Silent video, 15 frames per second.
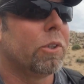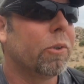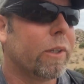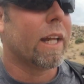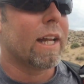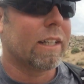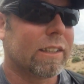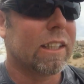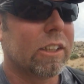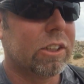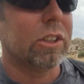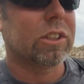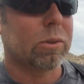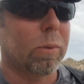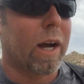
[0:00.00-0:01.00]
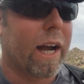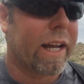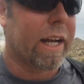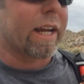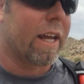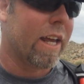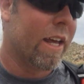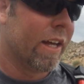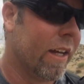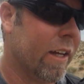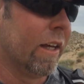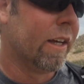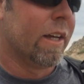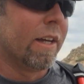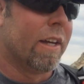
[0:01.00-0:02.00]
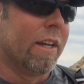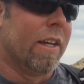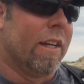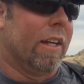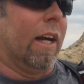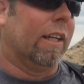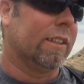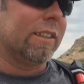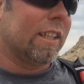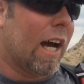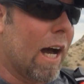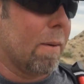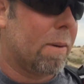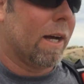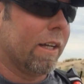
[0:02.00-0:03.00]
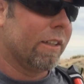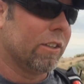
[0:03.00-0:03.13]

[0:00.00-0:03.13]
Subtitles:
doing that, it's not just a ride. I stop.